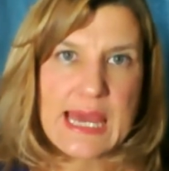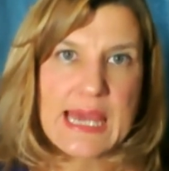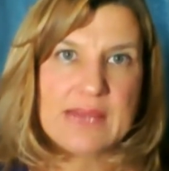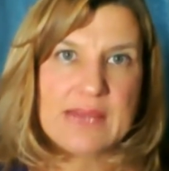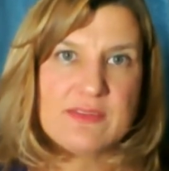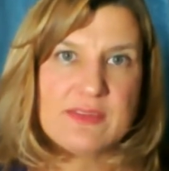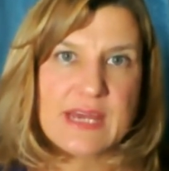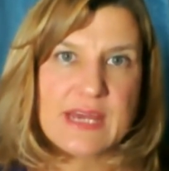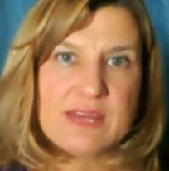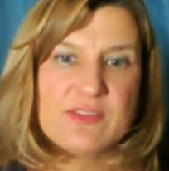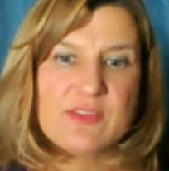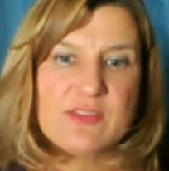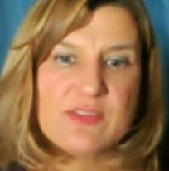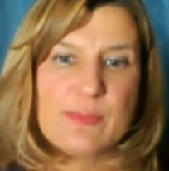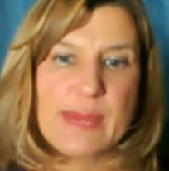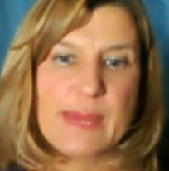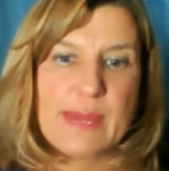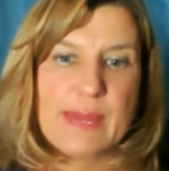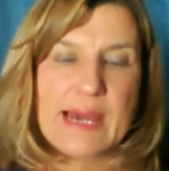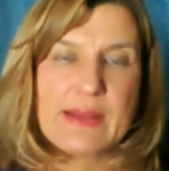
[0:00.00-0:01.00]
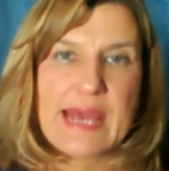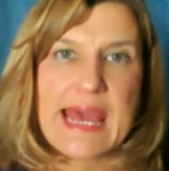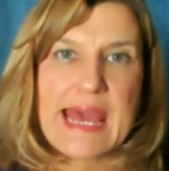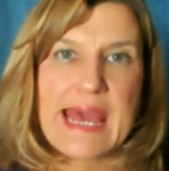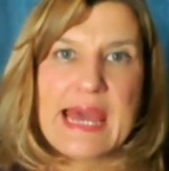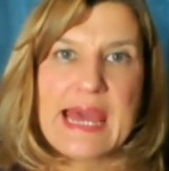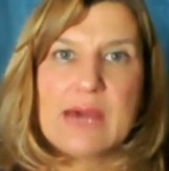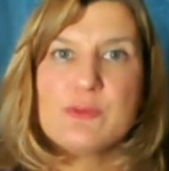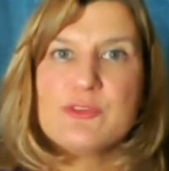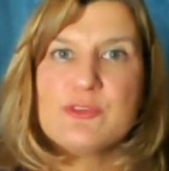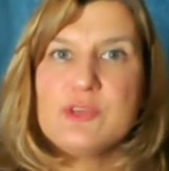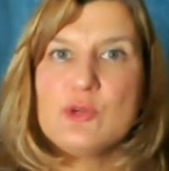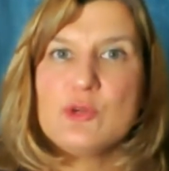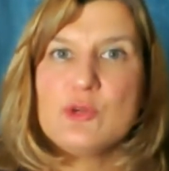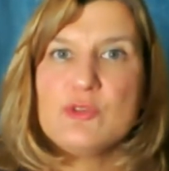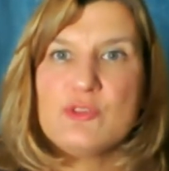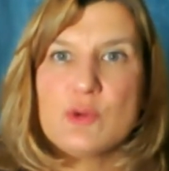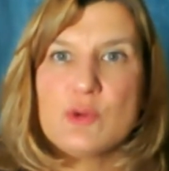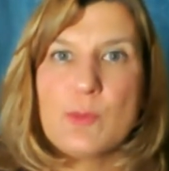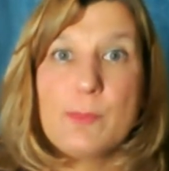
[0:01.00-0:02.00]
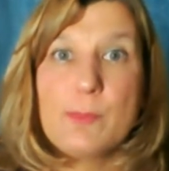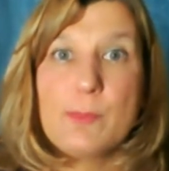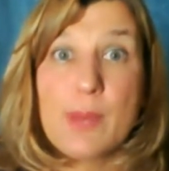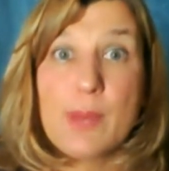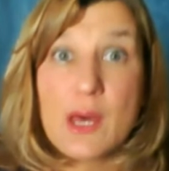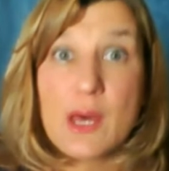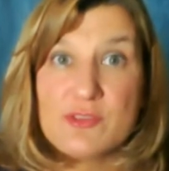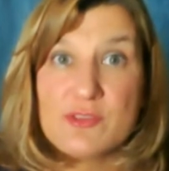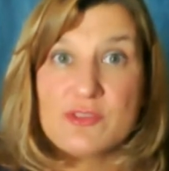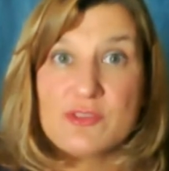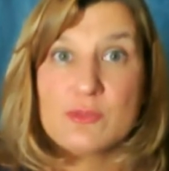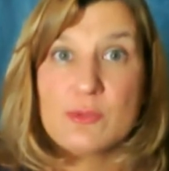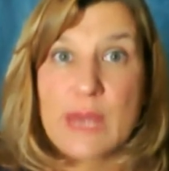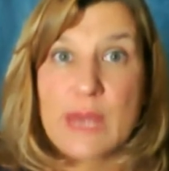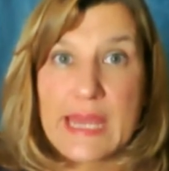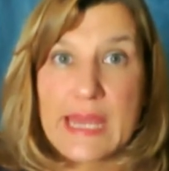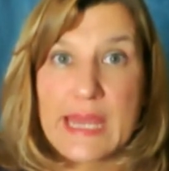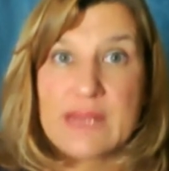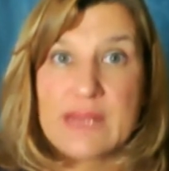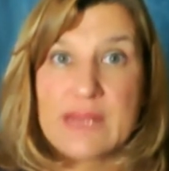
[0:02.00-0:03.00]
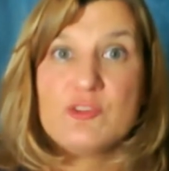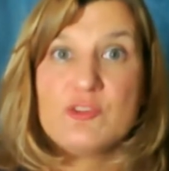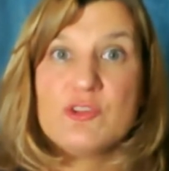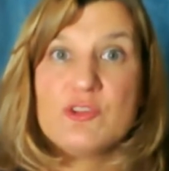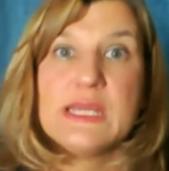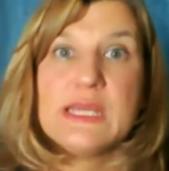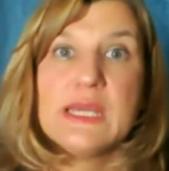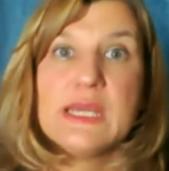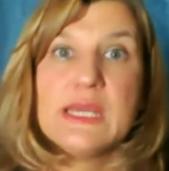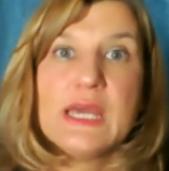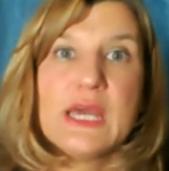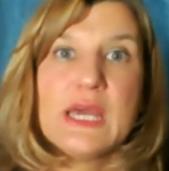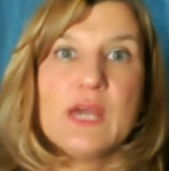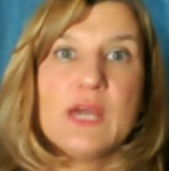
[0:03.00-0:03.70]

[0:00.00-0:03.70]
and that's about how to use your personal energy